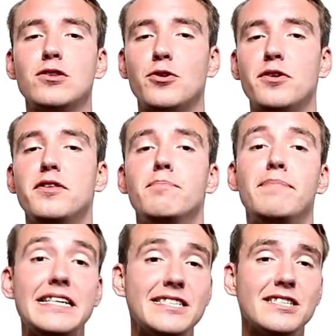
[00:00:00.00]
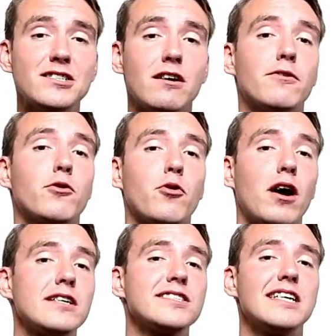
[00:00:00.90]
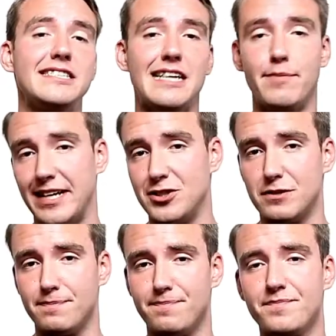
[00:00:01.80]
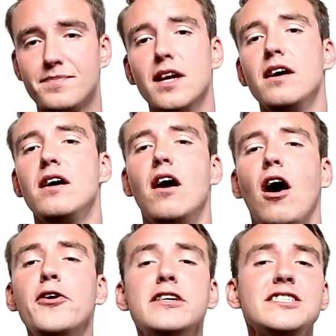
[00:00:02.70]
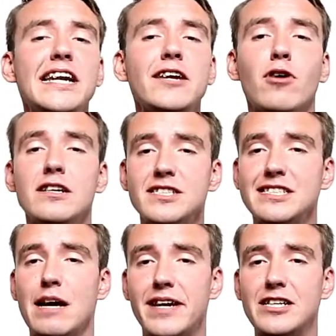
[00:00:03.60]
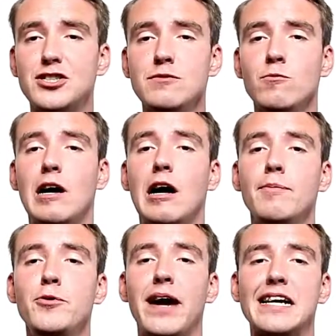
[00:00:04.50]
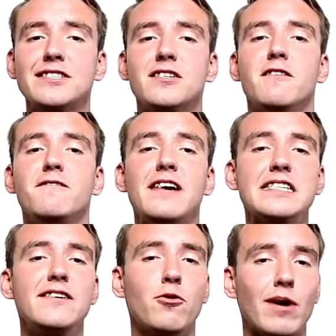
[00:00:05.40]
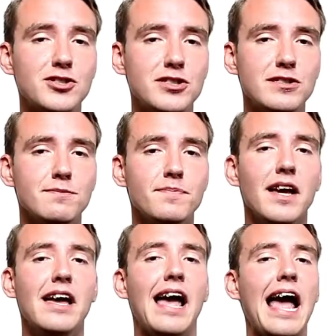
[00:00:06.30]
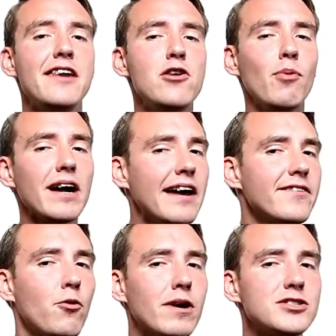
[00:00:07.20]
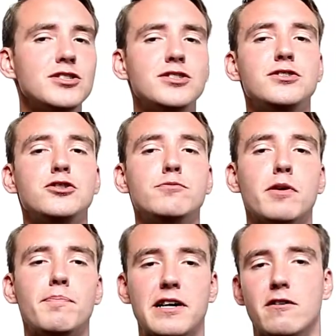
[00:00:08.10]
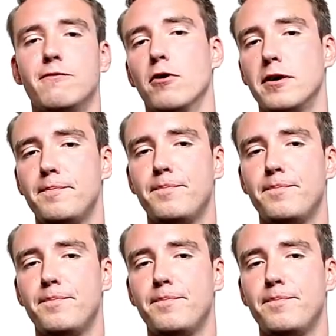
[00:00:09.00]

to learn the basics of cross-examination. Understanding cross-examination will help you ask effective questions and know what kind of questions to prepare for.